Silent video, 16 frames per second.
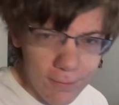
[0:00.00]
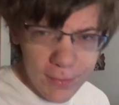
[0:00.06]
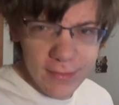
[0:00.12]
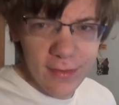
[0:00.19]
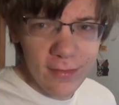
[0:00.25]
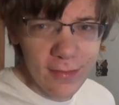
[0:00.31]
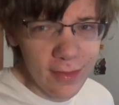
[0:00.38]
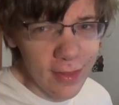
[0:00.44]

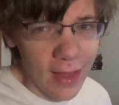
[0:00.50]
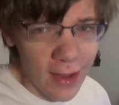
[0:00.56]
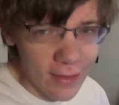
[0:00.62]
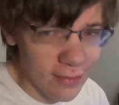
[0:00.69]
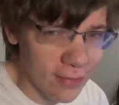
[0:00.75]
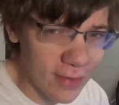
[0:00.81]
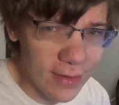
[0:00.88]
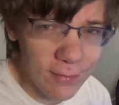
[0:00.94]
But doesn't
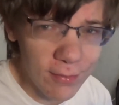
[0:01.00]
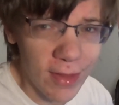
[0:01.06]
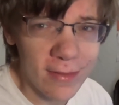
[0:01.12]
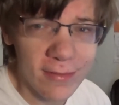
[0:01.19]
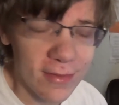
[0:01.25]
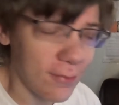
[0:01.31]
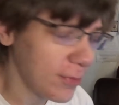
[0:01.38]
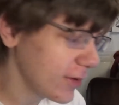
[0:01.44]
that seem
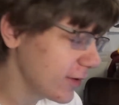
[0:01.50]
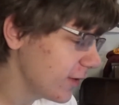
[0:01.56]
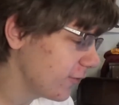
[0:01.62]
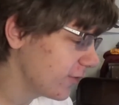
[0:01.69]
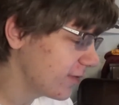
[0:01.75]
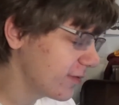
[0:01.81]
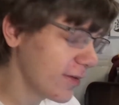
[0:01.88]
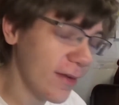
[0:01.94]
like something you
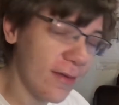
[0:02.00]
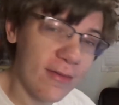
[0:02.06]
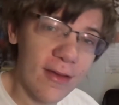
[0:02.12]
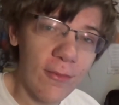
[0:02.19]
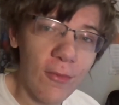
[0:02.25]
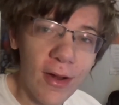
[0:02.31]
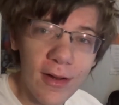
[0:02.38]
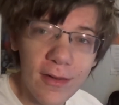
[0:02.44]
would see
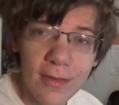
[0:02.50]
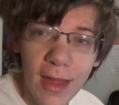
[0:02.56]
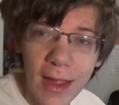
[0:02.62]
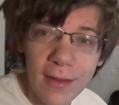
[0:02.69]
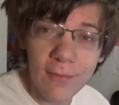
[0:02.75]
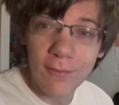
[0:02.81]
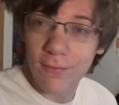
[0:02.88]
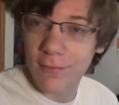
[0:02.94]
somewhere?
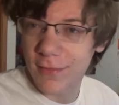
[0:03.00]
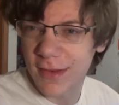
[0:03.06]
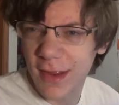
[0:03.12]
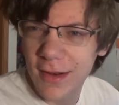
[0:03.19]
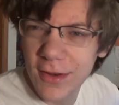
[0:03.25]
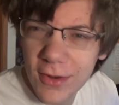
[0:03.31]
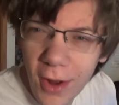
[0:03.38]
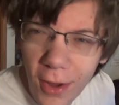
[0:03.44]
Like,
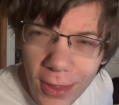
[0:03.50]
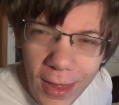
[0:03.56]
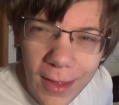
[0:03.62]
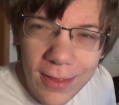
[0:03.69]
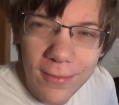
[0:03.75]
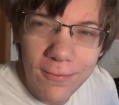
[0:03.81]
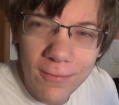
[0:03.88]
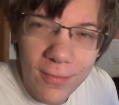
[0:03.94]
did you know
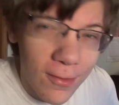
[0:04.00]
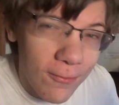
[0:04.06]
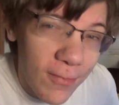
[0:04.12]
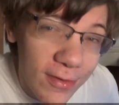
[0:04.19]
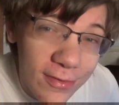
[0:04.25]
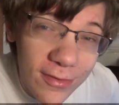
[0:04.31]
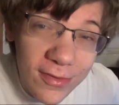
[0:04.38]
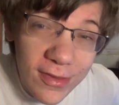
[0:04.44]
that the
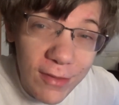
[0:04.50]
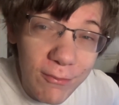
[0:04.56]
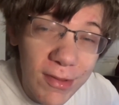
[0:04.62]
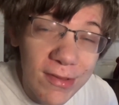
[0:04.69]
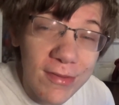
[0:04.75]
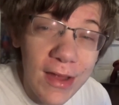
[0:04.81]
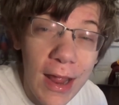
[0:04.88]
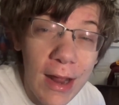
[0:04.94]

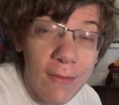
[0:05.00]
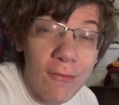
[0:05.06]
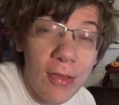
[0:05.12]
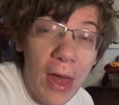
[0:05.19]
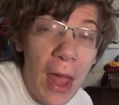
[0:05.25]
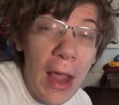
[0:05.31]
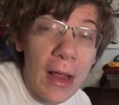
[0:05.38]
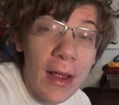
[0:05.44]
Mississippi state
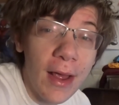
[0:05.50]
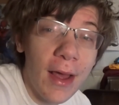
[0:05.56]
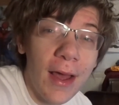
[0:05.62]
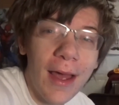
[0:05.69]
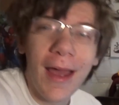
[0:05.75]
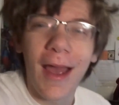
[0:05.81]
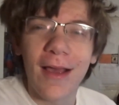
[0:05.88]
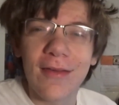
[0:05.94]
flag
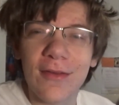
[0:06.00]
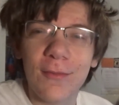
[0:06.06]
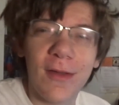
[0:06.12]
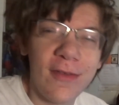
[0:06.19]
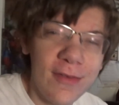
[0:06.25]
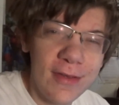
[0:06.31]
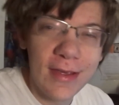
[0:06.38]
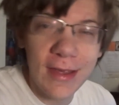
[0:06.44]
has a
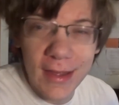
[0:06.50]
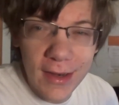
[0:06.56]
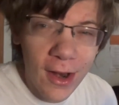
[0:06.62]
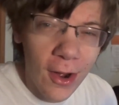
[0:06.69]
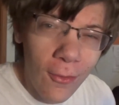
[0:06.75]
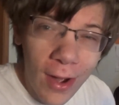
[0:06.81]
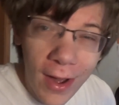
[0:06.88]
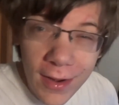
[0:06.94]

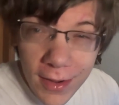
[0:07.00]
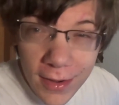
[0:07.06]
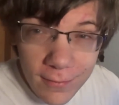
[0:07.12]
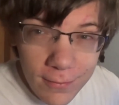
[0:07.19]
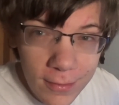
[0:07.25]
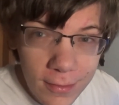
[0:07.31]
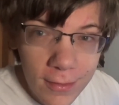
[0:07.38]
mosquito on it?